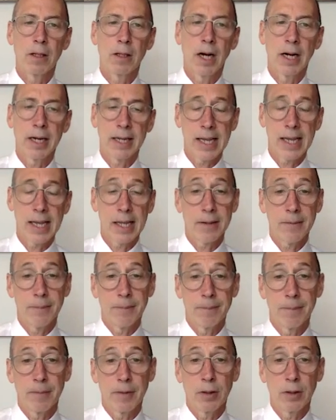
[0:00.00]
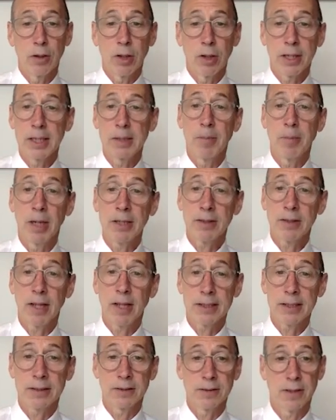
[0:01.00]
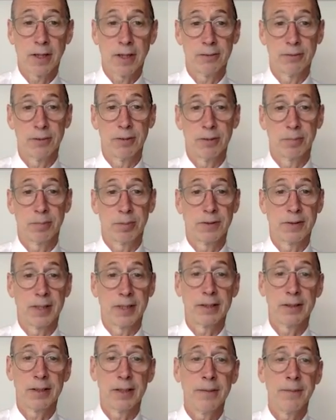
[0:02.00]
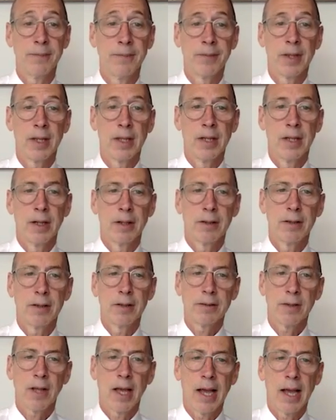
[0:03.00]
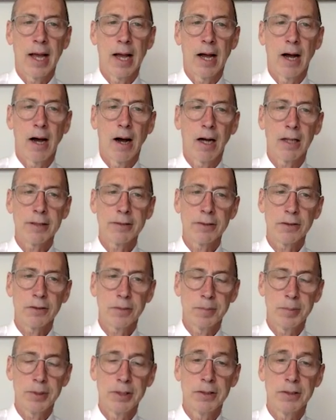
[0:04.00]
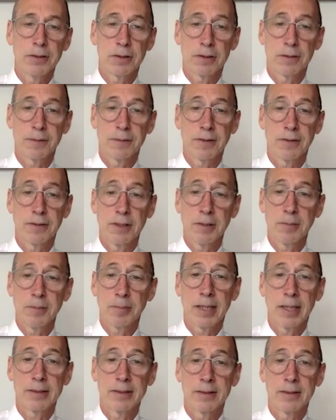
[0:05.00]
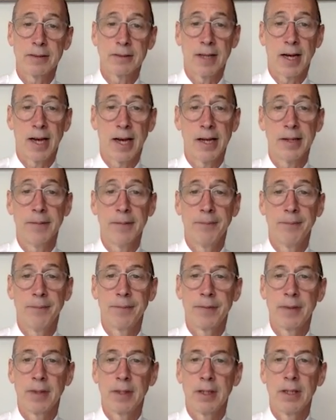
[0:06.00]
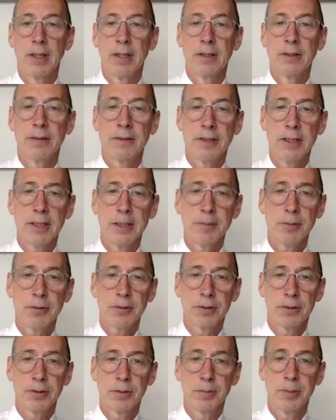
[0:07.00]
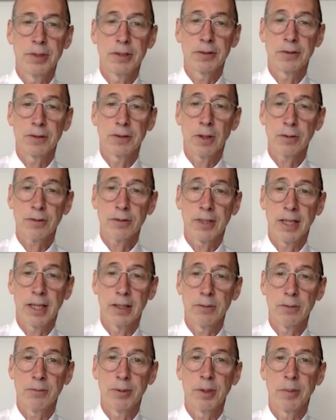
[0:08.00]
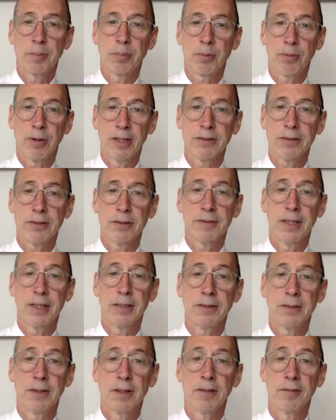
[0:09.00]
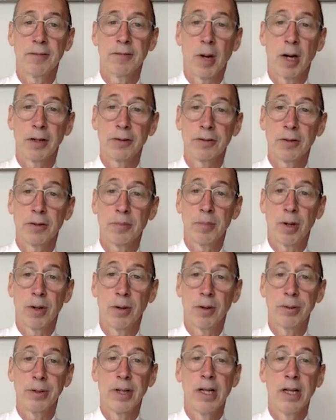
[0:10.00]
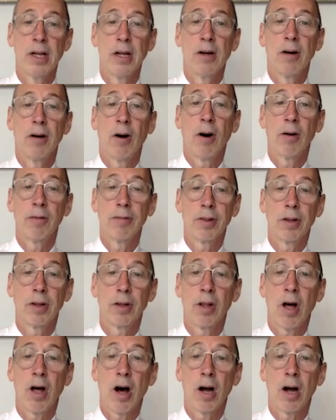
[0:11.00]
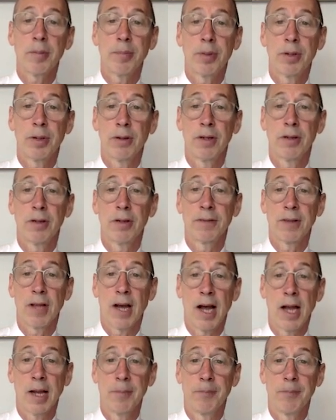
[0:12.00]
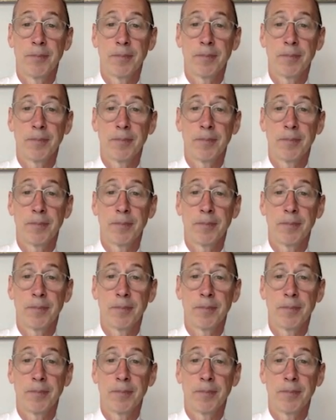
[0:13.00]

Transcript: Again, looking much like the study we've presented, this OsseoSpeed surfaced implant design seems to be associated with the preservation of marginal bone over the long period of time.